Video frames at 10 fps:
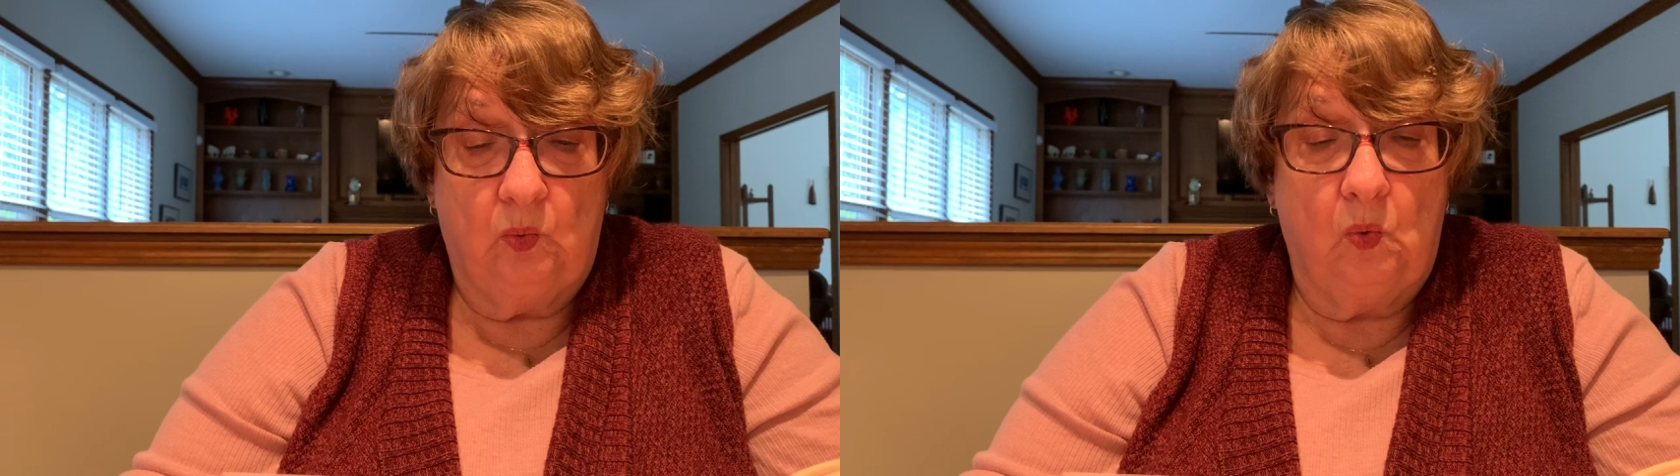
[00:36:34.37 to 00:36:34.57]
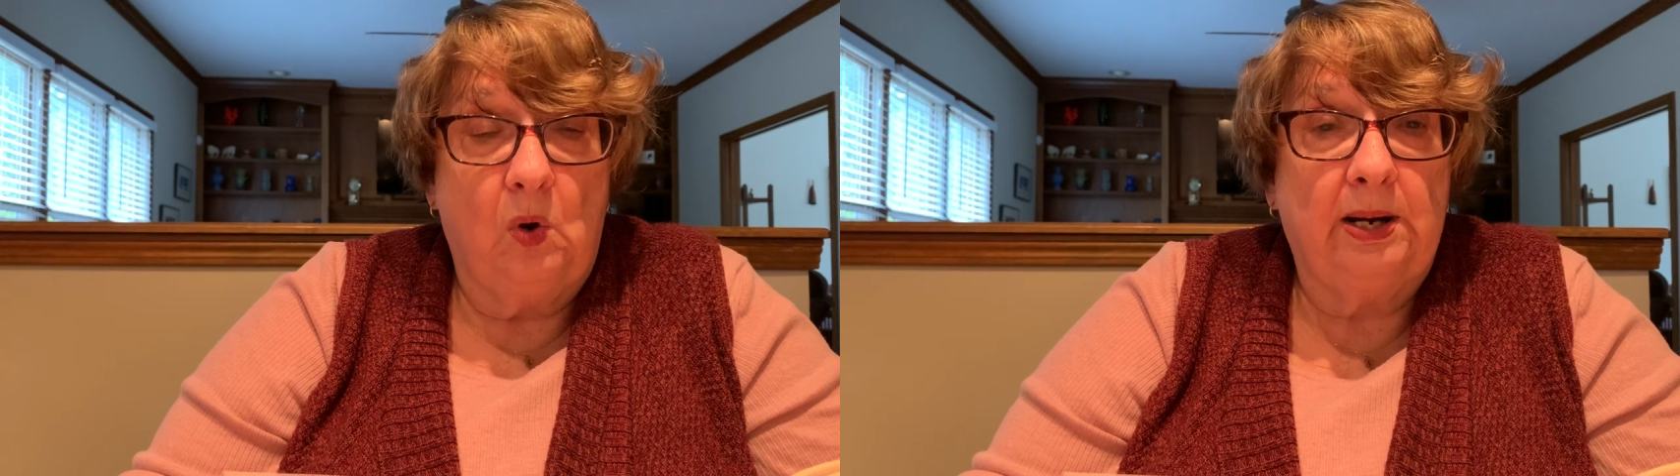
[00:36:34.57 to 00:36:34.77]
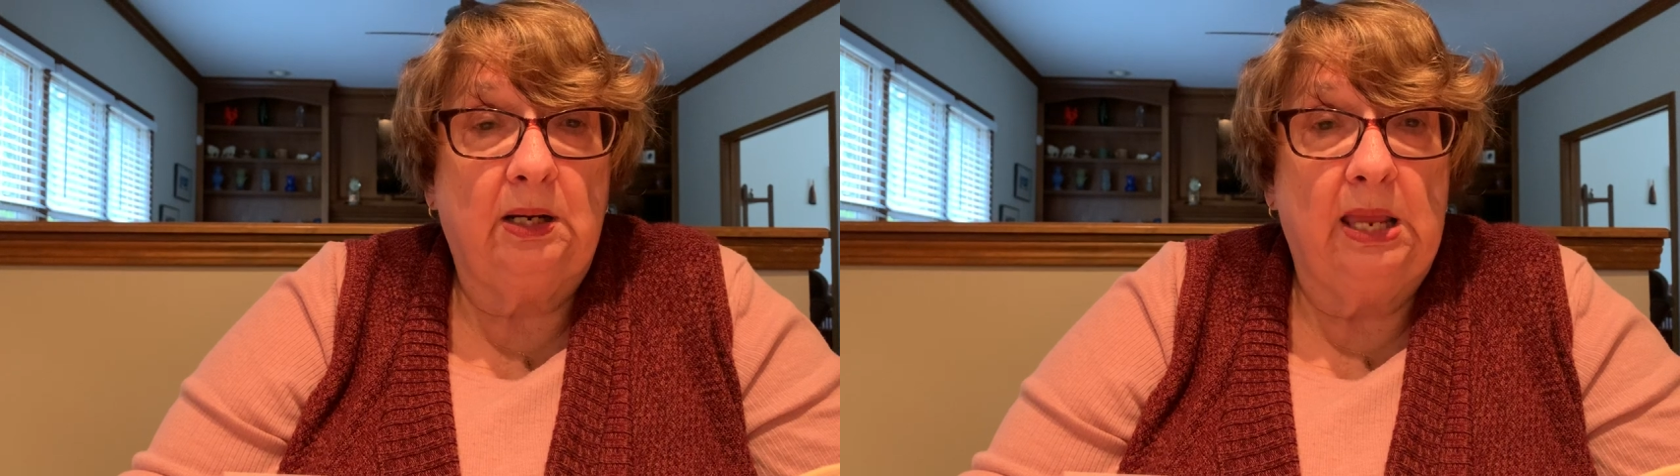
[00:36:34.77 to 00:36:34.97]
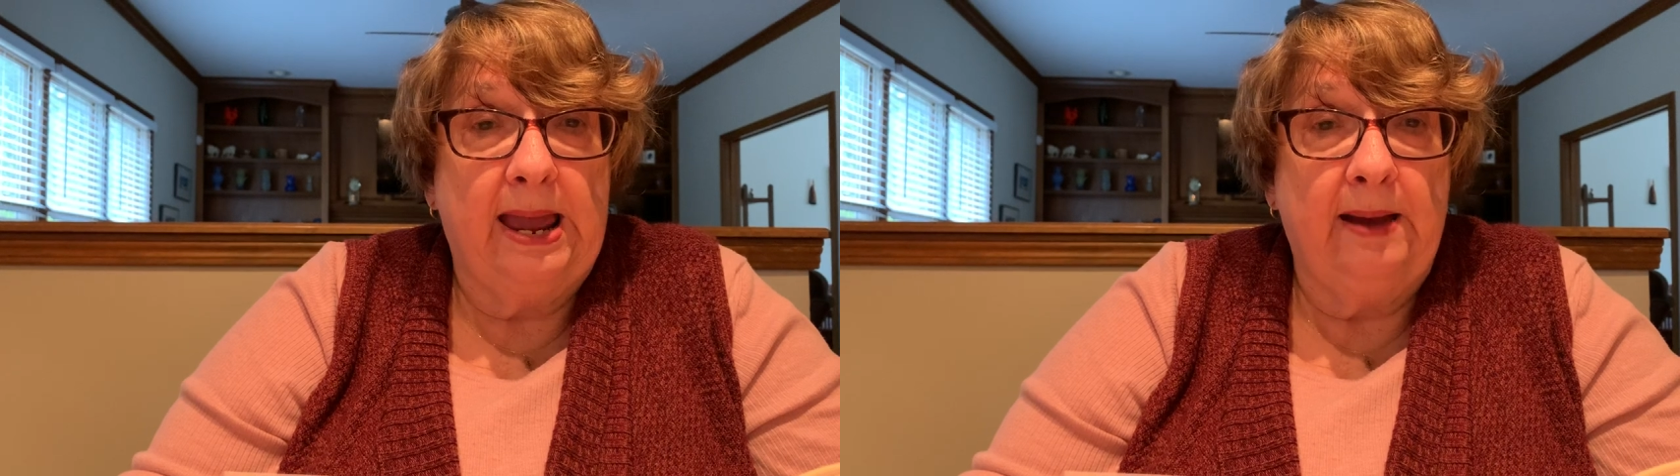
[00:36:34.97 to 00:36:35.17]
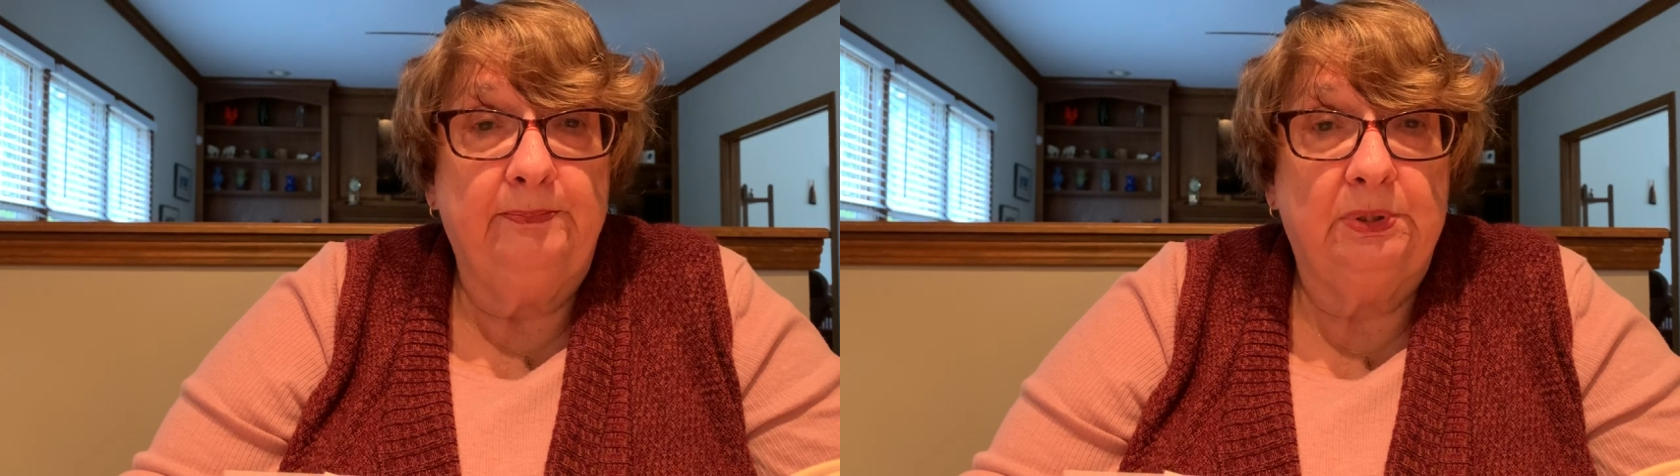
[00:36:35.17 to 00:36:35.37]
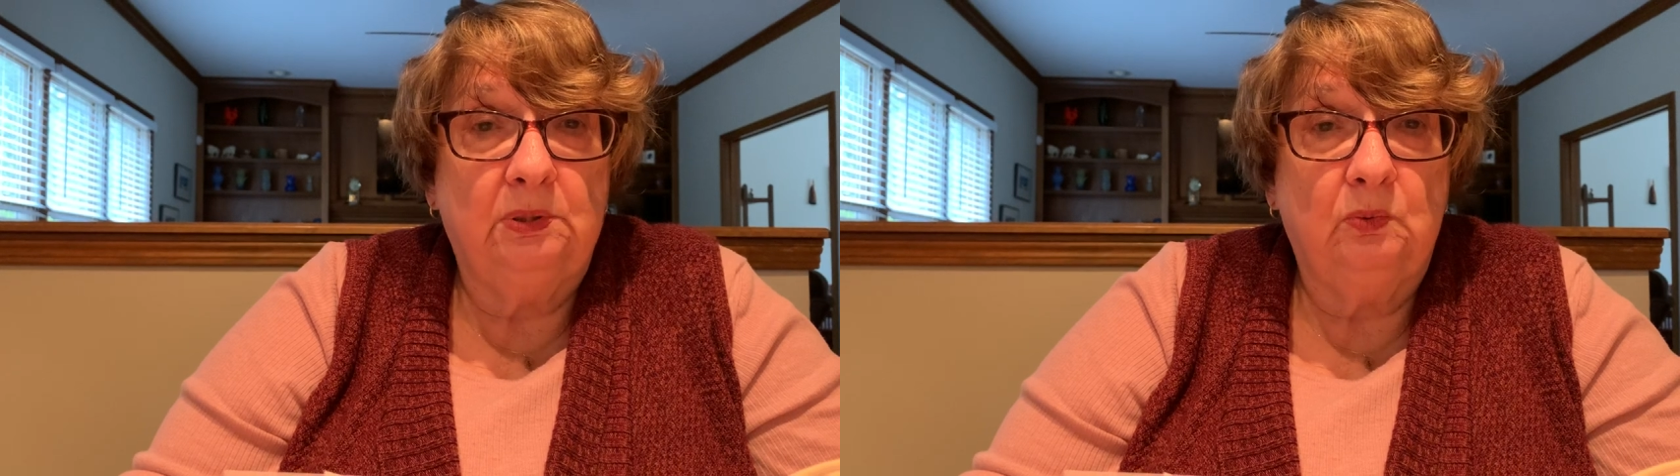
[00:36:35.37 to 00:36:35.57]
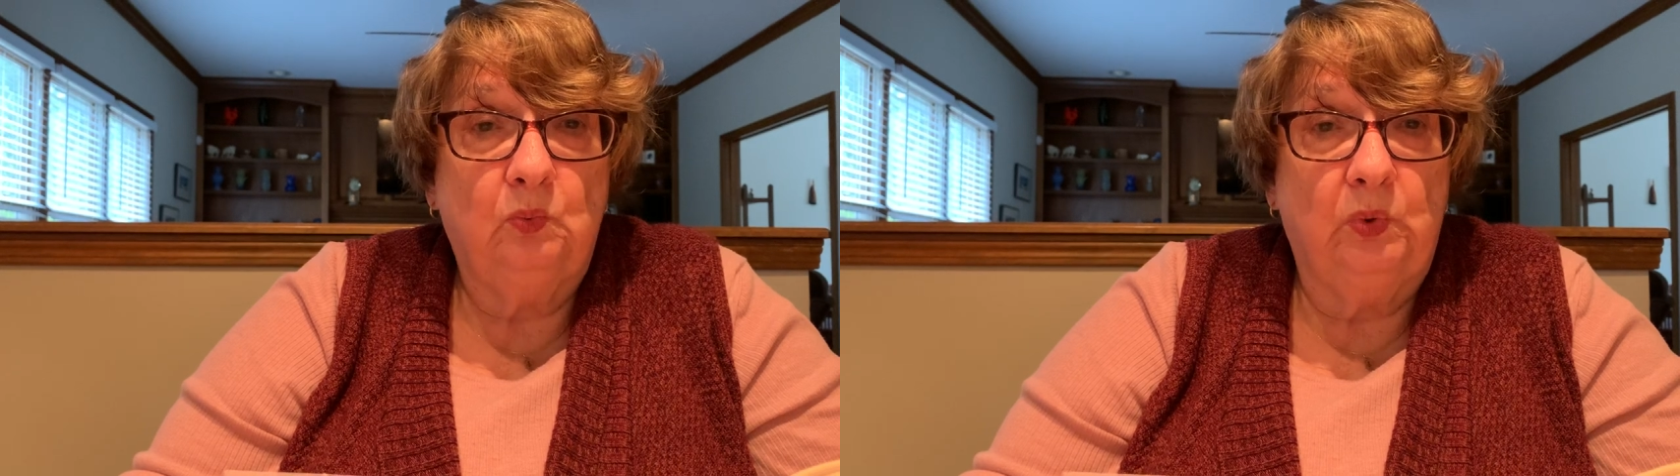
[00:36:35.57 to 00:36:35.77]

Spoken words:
what'll happen